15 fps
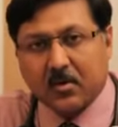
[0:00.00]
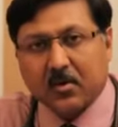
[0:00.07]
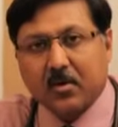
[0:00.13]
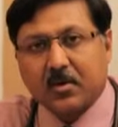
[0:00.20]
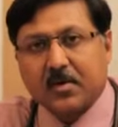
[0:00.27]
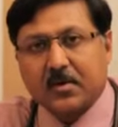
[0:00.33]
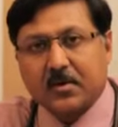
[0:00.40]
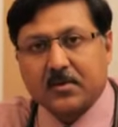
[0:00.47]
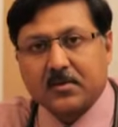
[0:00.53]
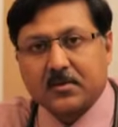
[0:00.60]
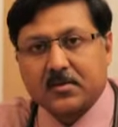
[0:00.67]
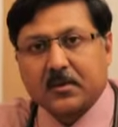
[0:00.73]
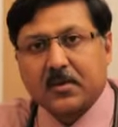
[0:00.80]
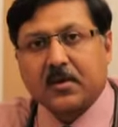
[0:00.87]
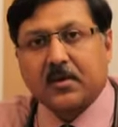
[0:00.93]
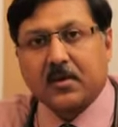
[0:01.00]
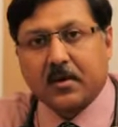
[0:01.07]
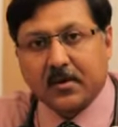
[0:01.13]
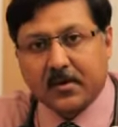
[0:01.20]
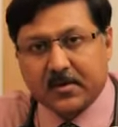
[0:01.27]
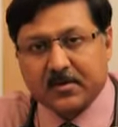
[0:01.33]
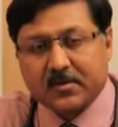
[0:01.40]
or it
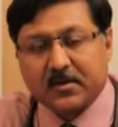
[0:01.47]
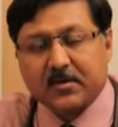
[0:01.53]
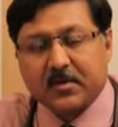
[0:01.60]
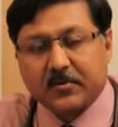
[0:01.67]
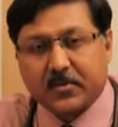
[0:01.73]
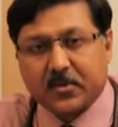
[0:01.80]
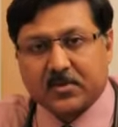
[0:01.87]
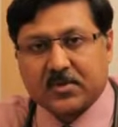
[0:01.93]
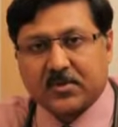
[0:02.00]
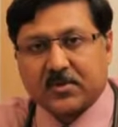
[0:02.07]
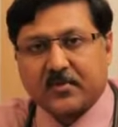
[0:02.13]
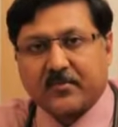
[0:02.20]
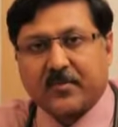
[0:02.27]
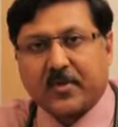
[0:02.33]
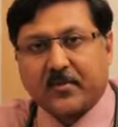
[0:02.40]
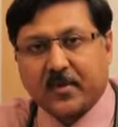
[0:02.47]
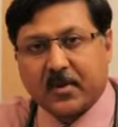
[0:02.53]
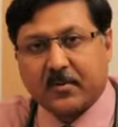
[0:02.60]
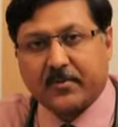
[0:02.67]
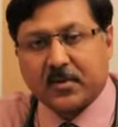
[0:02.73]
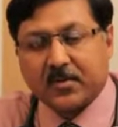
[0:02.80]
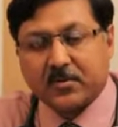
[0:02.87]
is in the process of
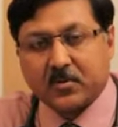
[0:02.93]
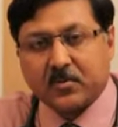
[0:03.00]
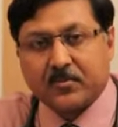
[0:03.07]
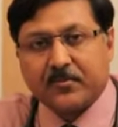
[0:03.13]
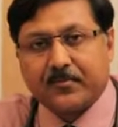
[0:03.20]
developing so.